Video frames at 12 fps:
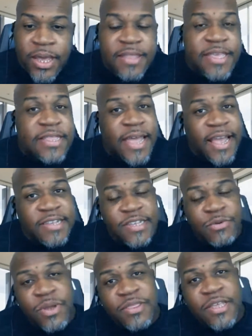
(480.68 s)
And then
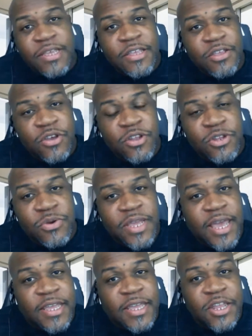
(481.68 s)
lastly, one thing that you can do to
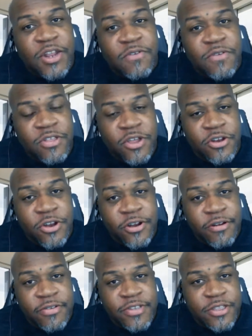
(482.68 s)
kind of get over the
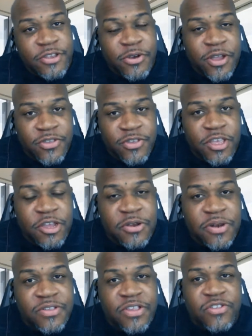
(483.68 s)
nerves and your
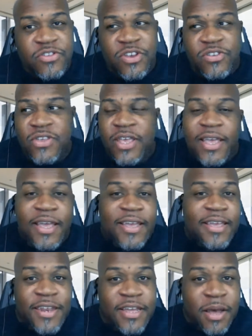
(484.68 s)
insecurities is just
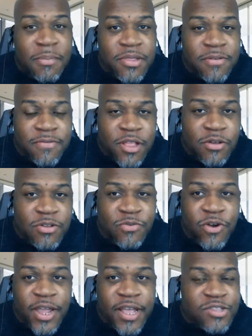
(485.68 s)
get a couple of close
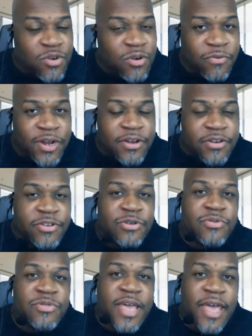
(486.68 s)
friends or a friend or
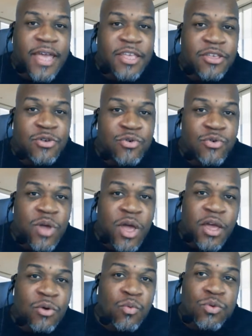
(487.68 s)
two that you
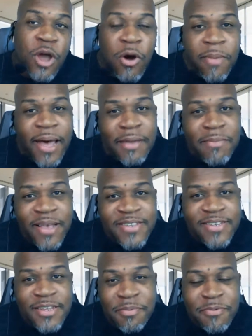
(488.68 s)
don't mind
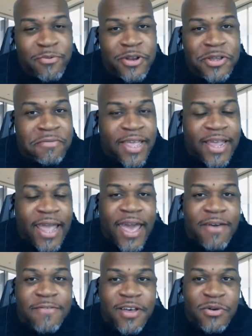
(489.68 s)
messing up in front of. Like,
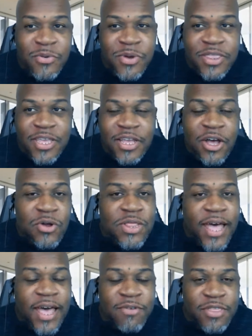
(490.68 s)
have fun with it. Go
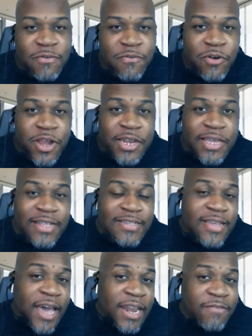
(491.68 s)
live with a friend
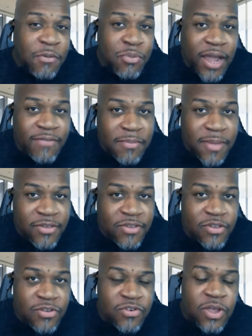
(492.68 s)
inside of a private
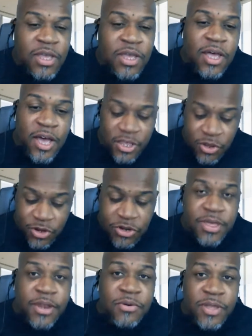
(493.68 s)
message. You can
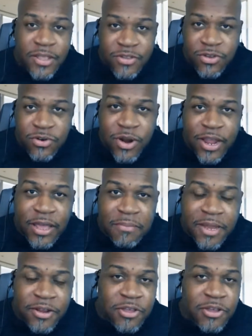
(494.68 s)
do that on
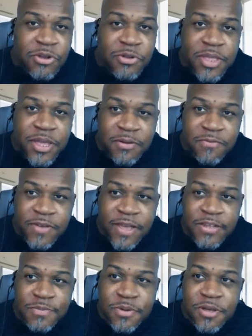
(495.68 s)
Instagram. I know you can do that on
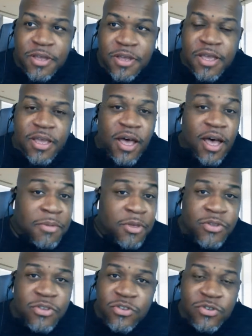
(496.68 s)
Facebook.
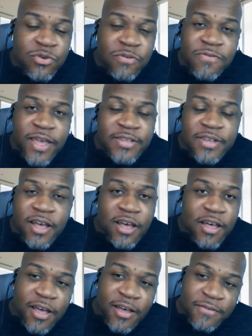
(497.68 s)
You can just do a
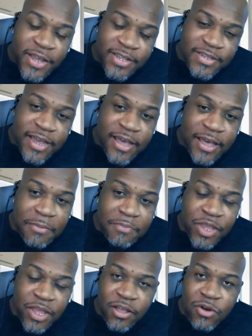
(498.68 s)
FaceTime
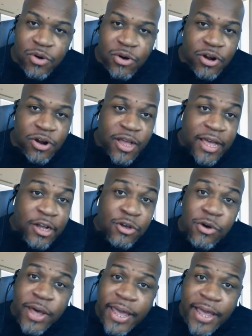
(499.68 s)
or a
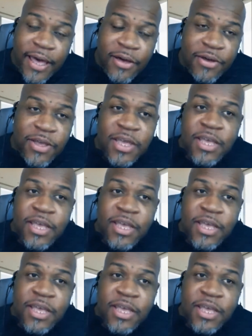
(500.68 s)
Google Hangout.